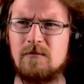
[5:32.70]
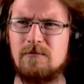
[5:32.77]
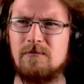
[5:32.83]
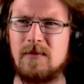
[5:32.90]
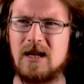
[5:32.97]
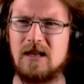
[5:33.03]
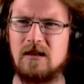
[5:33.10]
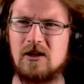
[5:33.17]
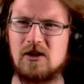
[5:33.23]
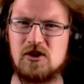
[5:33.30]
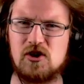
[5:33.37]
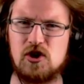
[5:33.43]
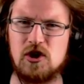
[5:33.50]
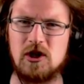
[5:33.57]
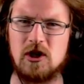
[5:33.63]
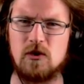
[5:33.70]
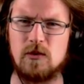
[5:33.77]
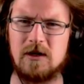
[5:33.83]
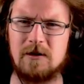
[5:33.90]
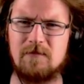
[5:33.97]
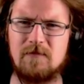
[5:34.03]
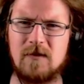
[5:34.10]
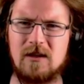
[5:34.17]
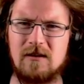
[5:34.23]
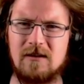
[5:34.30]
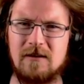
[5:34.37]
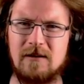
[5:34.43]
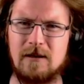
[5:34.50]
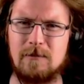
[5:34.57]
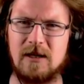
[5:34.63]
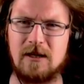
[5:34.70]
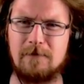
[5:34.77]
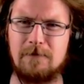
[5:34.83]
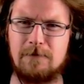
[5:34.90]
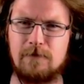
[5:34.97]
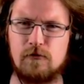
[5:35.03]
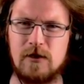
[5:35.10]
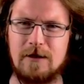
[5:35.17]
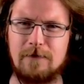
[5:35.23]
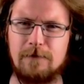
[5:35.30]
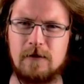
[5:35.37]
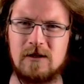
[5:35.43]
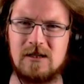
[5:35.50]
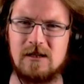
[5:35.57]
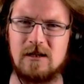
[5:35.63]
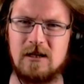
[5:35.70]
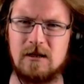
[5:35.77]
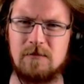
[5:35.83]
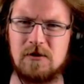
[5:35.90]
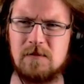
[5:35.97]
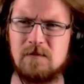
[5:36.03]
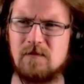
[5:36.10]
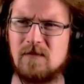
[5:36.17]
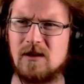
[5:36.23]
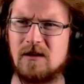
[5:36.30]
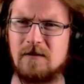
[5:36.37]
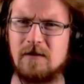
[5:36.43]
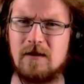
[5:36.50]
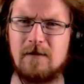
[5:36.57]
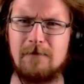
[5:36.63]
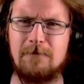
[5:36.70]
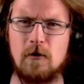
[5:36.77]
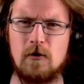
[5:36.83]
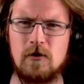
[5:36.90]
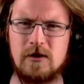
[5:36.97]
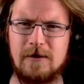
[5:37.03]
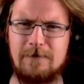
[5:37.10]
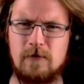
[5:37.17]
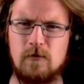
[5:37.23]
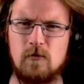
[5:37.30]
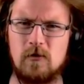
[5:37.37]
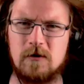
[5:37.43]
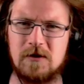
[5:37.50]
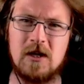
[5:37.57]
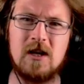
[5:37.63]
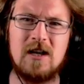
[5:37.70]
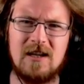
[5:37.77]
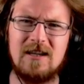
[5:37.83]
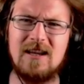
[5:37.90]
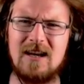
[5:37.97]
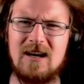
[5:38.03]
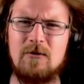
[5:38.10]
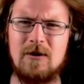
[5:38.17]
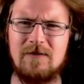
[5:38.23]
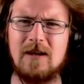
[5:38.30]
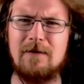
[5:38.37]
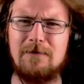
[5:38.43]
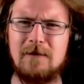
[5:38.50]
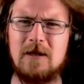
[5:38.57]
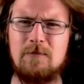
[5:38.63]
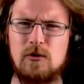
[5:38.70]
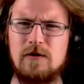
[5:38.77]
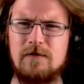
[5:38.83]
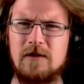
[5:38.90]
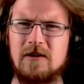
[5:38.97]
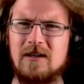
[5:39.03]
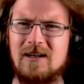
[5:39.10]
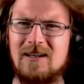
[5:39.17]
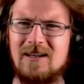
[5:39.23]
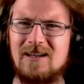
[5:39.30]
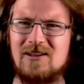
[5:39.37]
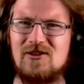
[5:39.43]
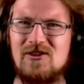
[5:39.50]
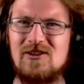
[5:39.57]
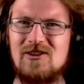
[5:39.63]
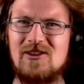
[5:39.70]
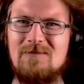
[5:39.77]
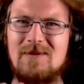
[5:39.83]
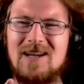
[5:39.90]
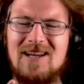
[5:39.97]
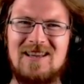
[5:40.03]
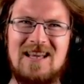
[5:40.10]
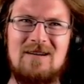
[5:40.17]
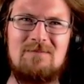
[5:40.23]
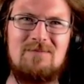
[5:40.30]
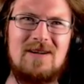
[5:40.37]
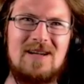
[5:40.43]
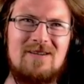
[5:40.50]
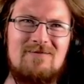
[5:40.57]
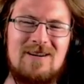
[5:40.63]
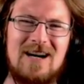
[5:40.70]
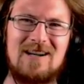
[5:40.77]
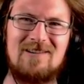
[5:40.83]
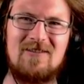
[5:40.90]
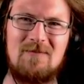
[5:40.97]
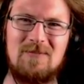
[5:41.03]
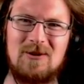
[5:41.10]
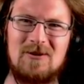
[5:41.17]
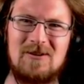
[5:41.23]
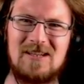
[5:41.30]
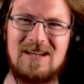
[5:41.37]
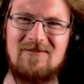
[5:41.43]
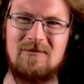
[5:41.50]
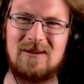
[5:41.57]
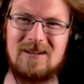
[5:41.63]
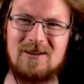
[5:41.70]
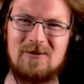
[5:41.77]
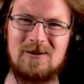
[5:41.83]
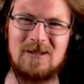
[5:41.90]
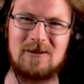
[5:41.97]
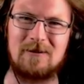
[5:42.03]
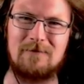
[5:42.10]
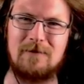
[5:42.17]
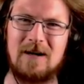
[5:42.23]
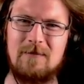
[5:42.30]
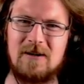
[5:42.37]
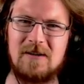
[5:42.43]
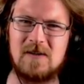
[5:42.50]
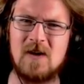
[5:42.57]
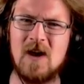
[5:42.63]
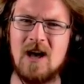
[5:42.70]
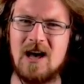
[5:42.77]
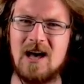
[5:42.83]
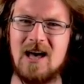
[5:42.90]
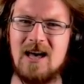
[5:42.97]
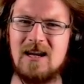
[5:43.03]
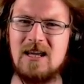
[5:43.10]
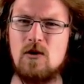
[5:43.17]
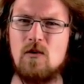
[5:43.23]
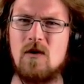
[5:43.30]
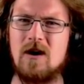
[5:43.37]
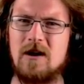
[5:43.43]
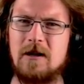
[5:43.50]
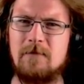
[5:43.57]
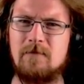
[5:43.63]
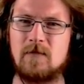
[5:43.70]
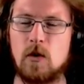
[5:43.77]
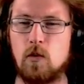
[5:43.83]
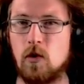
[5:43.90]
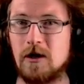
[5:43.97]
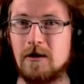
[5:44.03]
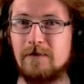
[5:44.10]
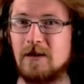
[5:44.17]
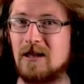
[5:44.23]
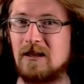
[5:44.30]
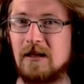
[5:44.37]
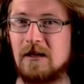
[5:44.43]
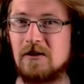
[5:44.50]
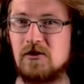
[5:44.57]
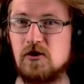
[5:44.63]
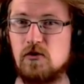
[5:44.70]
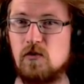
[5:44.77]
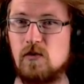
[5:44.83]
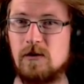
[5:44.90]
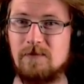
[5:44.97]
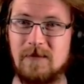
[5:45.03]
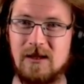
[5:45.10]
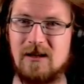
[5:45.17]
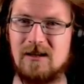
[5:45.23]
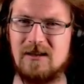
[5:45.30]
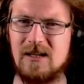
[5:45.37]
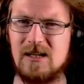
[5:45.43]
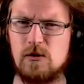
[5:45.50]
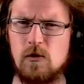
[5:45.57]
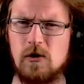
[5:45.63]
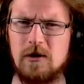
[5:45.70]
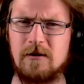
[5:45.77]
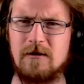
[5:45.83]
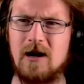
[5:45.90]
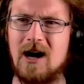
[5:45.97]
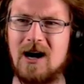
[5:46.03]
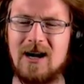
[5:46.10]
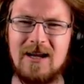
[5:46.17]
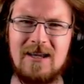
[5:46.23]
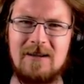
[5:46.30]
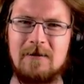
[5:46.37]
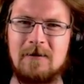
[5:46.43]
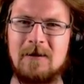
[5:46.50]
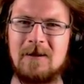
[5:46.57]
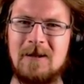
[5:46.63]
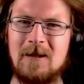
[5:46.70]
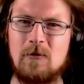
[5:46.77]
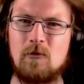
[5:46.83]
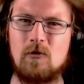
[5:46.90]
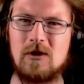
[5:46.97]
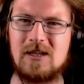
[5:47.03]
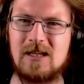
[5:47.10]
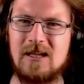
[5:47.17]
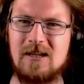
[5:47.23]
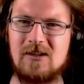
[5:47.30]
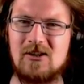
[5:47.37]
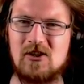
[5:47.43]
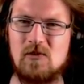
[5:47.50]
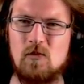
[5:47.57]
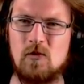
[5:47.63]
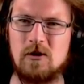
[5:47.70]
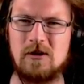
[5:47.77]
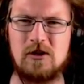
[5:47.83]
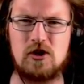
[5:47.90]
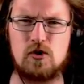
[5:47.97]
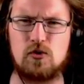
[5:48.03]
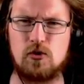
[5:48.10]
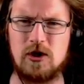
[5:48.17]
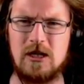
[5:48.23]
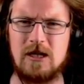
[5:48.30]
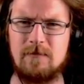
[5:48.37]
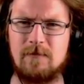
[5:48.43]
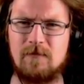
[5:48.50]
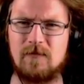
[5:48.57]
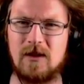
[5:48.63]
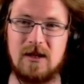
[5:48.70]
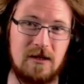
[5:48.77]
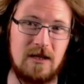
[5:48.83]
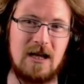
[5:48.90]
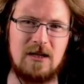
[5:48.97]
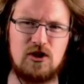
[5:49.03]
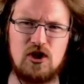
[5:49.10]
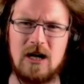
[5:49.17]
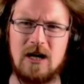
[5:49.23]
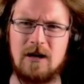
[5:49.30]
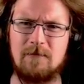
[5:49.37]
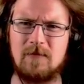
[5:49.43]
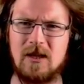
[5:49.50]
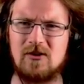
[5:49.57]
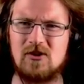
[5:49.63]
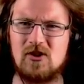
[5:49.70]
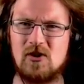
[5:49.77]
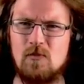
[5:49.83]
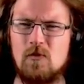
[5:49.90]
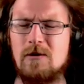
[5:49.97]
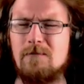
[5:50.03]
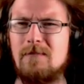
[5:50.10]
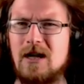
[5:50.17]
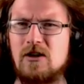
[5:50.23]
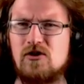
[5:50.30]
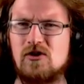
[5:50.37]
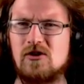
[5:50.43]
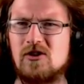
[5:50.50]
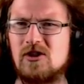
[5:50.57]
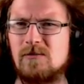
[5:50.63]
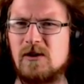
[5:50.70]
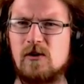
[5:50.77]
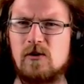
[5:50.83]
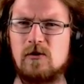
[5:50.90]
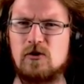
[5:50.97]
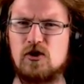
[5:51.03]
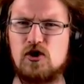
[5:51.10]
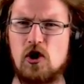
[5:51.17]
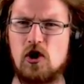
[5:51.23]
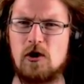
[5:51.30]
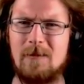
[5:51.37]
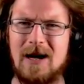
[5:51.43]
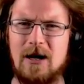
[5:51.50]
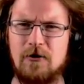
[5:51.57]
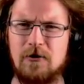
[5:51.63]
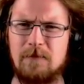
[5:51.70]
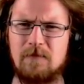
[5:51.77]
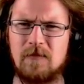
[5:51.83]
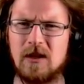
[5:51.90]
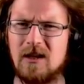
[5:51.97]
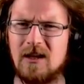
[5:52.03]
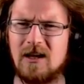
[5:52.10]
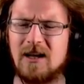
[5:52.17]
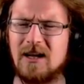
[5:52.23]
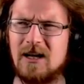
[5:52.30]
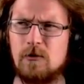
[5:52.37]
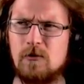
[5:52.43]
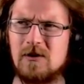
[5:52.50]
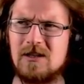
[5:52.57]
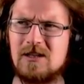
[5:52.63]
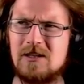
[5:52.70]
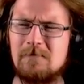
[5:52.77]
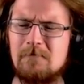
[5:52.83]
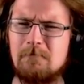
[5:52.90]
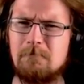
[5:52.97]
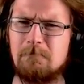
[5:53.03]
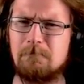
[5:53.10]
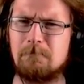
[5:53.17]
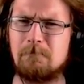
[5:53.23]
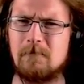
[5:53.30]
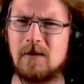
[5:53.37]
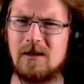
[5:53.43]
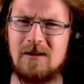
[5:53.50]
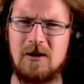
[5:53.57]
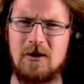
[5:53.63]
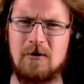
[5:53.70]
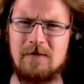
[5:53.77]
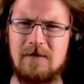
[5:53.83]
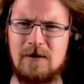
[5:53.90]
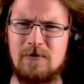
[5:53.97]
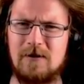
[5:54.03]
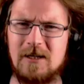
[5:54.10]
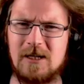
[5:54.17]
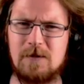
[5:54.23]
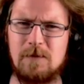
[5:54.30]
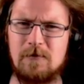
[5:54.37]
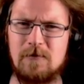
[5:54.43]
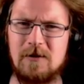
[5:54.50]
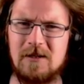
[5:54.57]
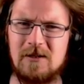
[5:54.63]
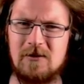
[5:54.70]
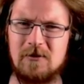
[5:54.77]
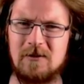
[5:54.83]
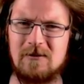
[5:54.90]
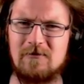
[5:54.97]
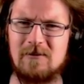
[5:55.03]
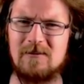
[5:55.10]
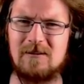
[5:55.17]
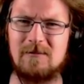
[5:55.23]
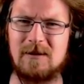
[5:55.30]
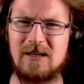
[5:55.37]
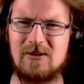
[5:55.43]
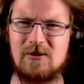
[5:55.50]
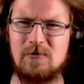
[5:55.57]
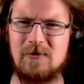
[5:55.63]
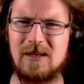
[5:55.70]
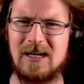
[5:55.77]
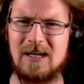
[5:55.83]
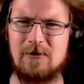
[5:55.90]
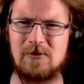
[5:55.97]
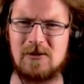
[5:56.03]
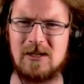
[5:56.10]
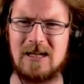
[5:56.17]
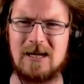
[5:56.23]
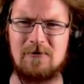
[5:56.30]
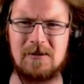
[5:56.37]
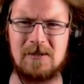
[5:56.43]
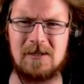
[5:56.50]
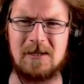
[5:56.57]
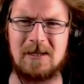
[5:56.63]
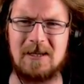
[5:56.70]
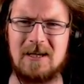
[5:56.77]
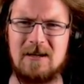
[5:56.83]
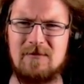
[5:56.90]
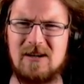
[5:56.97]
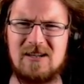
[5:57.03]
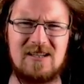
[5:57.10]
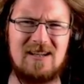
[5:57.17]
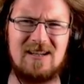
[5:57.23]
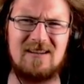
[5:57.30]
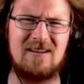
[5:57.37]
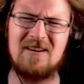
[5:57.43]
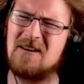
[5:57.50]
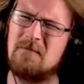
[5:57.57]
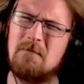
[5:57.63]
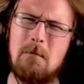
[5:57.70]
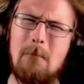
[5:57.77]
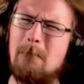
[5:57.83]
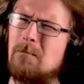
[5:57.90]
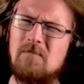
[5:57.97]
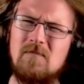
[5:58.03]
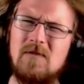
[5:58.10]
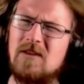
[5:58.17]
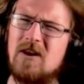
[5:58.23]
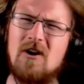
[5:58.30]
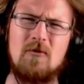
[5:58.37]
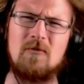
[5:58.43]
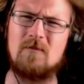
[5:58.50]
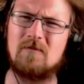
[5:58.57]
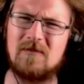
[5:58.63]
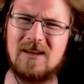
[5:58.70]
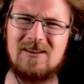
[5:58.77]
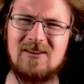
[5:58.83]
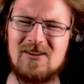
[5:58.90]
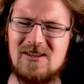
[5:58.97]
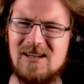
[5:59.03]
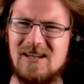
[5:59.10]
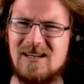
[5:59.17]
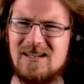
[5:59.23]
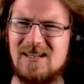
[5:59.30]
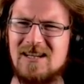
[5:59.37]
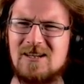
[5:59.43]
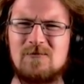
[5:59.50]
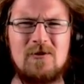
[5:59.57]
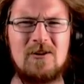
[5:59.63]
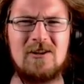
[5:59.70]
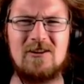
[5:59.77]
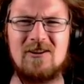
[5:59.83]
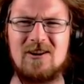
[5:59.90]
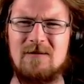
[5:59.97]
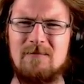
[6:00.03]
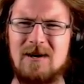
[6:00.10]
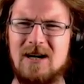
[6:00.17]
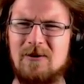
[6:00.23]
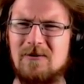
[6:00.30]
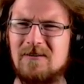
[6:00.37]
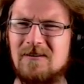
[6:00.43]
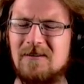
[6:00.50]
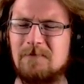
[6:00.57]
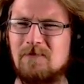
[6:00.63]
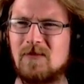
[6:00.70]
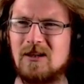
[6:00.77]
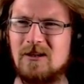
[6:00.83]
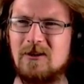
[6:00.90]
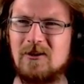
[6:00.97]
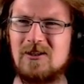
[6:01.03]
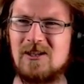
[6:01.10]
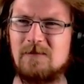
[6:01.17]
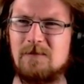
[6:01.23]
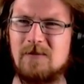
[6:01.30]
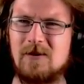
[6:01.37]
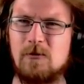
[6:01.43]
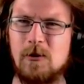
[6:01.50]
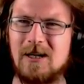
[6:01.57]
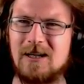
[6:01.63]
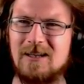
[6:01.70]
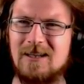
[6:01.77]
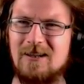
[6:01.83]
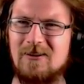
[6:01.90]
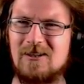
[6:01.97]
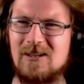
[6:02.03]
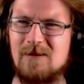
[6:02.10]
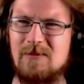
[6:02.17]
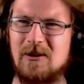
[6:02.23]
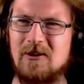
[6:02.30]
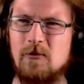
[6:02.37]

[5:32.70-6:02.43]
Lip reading: Mainly because cheat gooey and there being 3 different slimes and 4 different waters. Yeah, we've definitely proven that. Yeah, GG, big clap, big round of applause, everybody. It only took 5 minutes. Anyway, one of the things you... And this one, I was in someone's stream in their chat, and someone mentioned something called shock powder. And I was, you know, a very experienced noiterer, about 2,000 hours in the game. And I was like, no, it doesn't exist. What are you on about? Quickly looked up on